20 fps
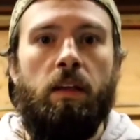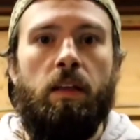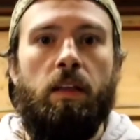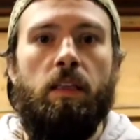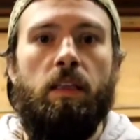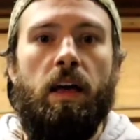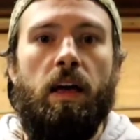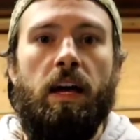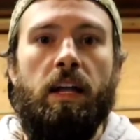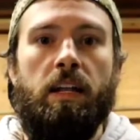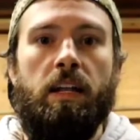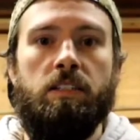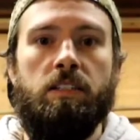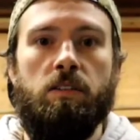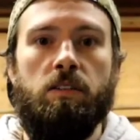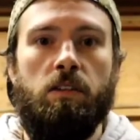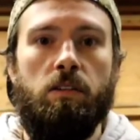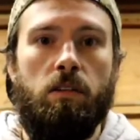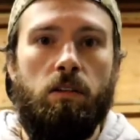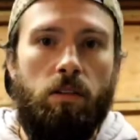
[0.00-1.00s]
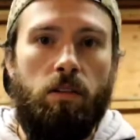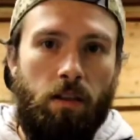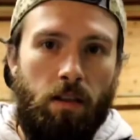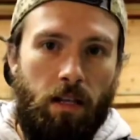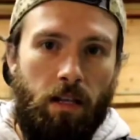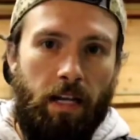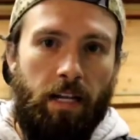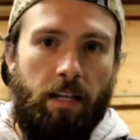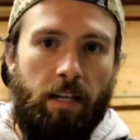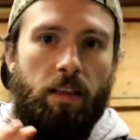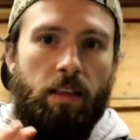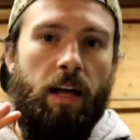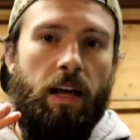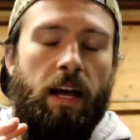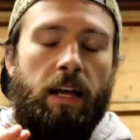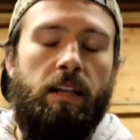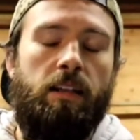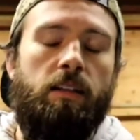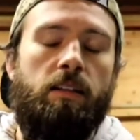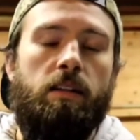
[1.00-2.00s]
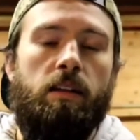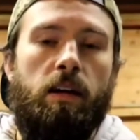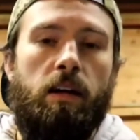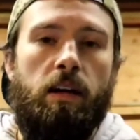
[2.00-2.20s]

that it's going to light that